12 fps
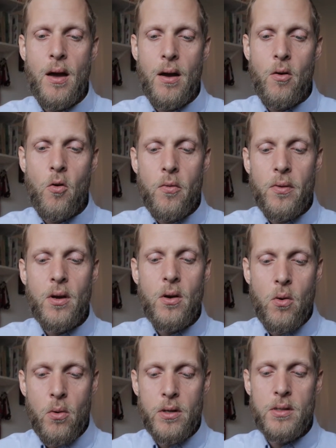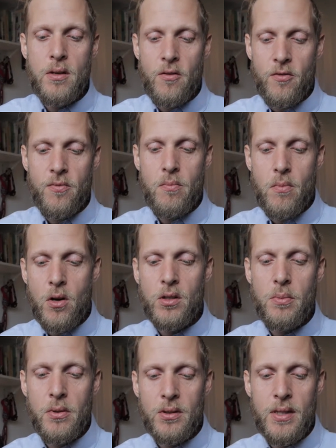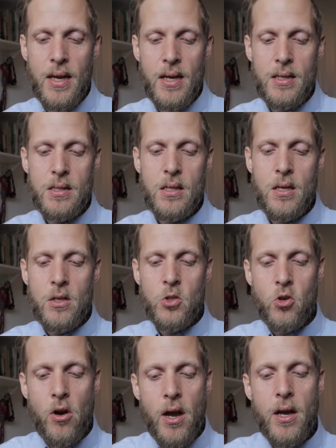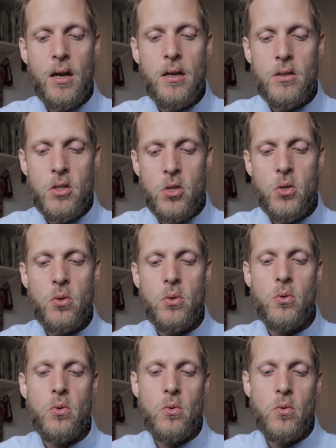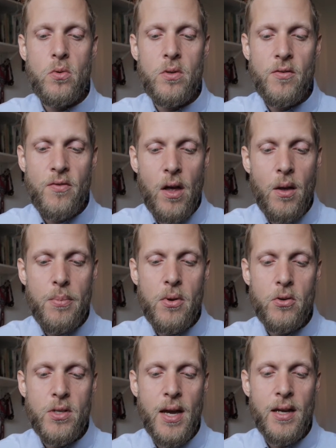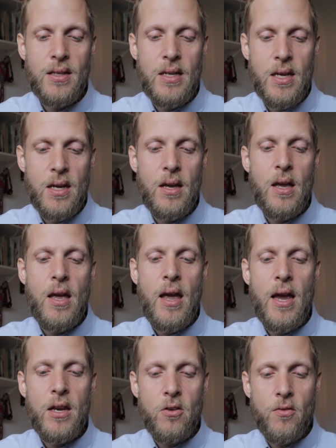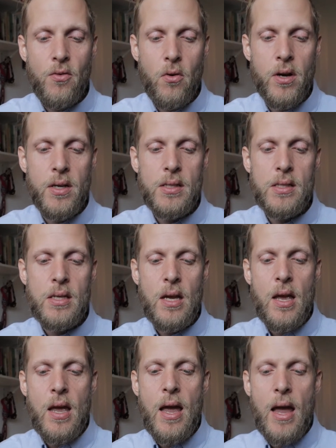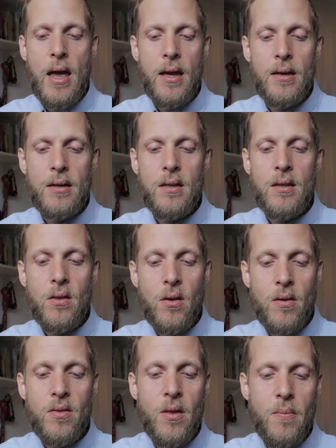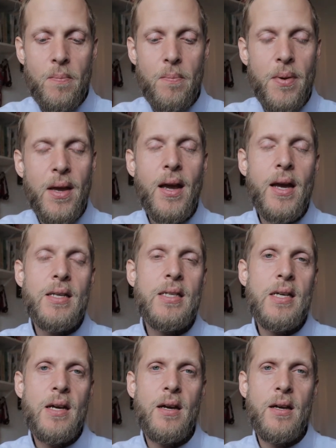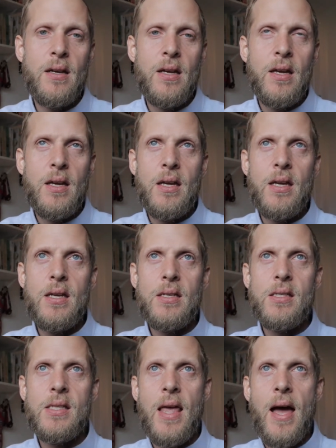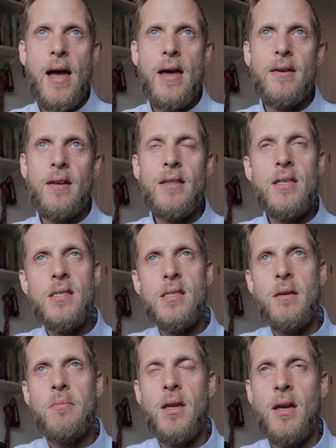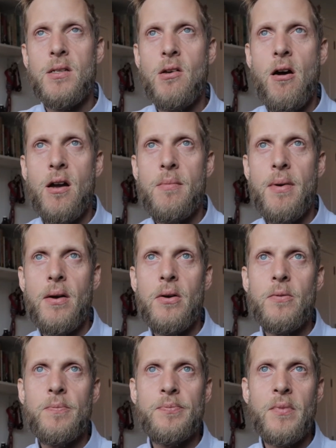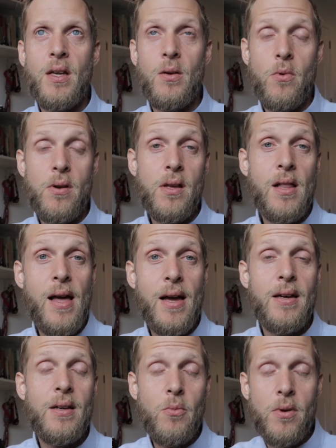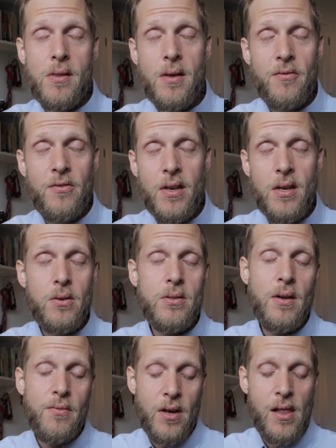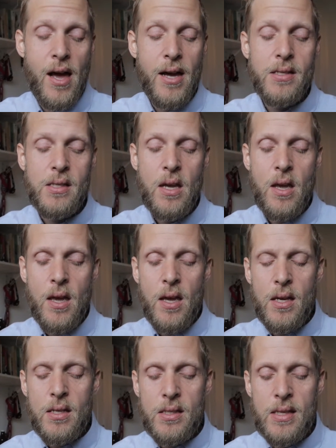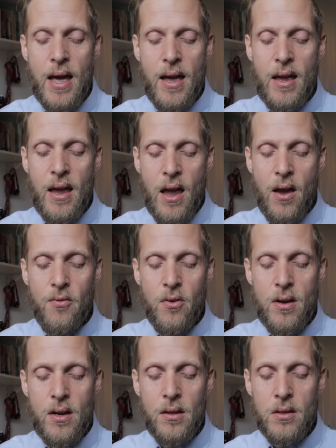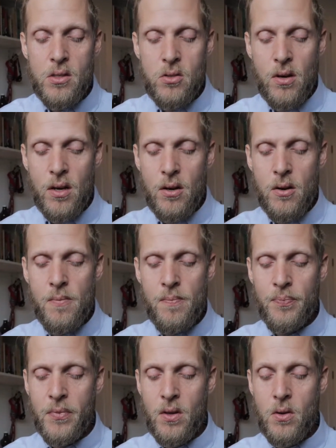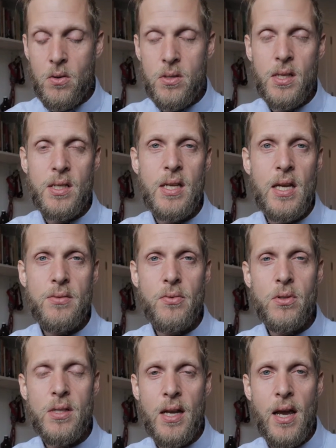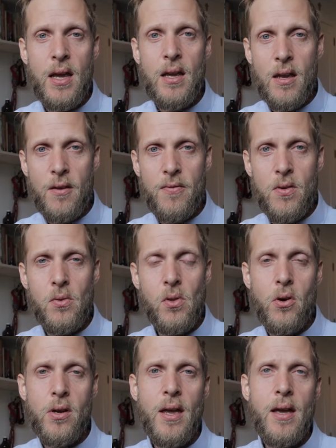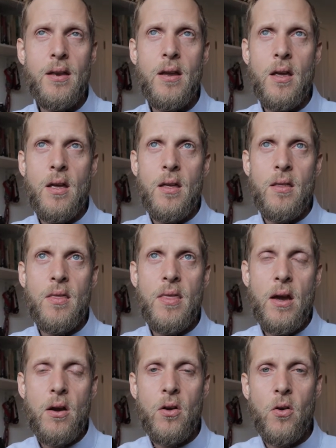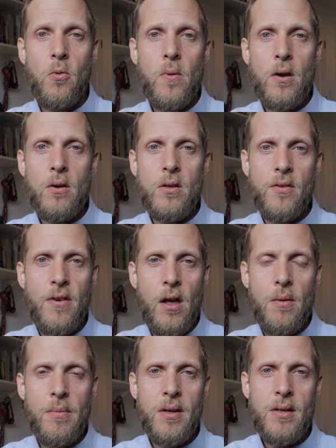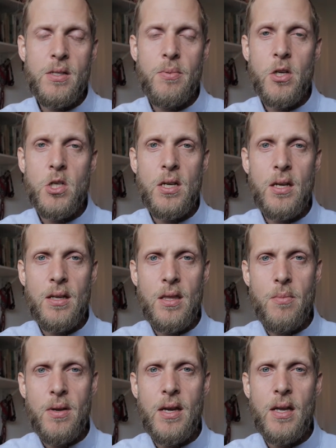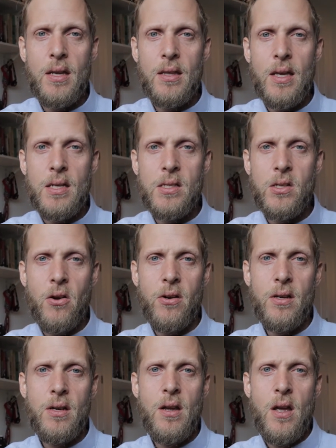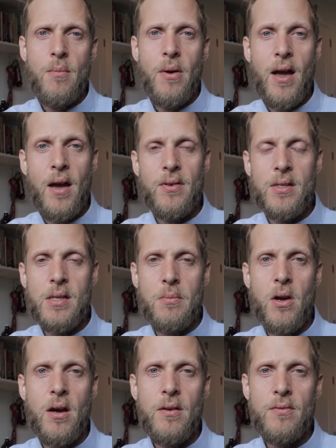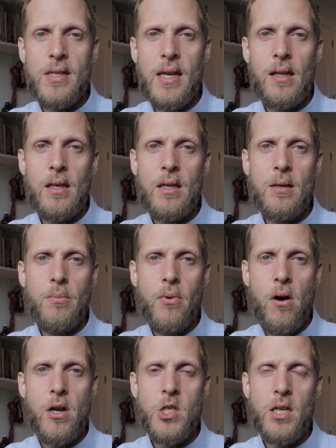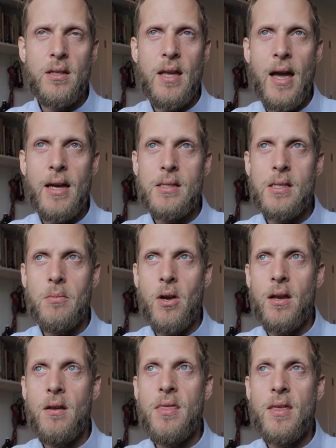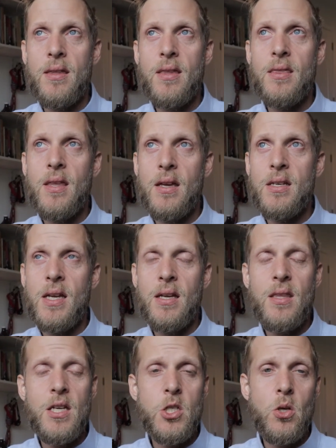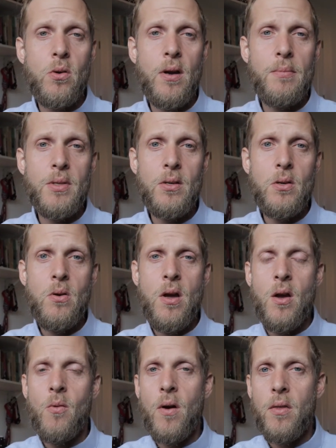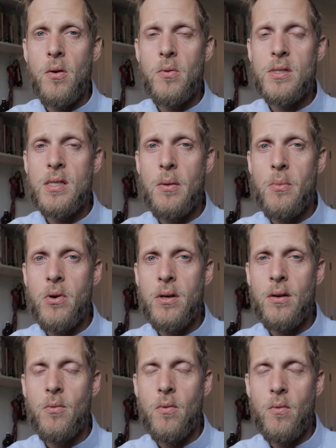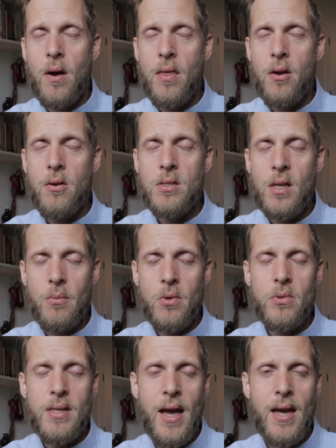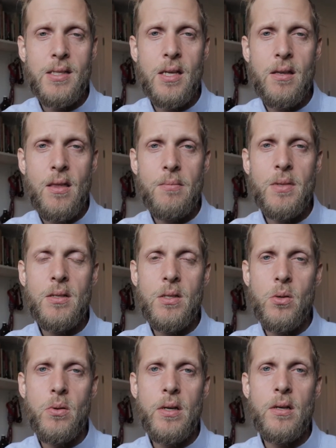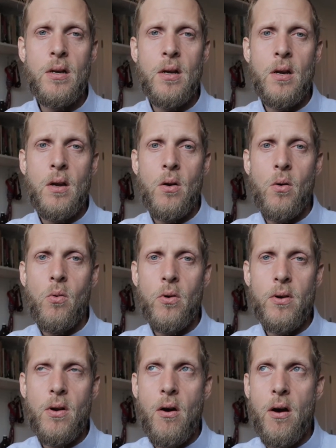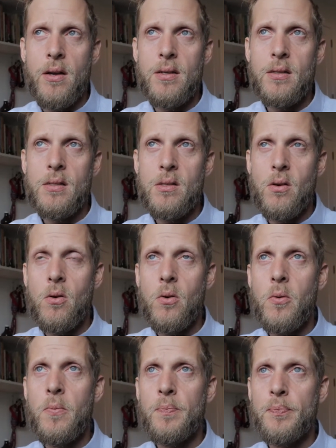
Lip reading: over the course of multiple days, trying to develop your technique and your voice. And the big idea is that, and this is something I talk about in one of the videos of the class, is that every illustrator who's successful today, if you look at their career development, especially in the beginning, they started by having some kind of daily project. They had some kind of thing that they showed up to, whether someone was asking them to do it or not. So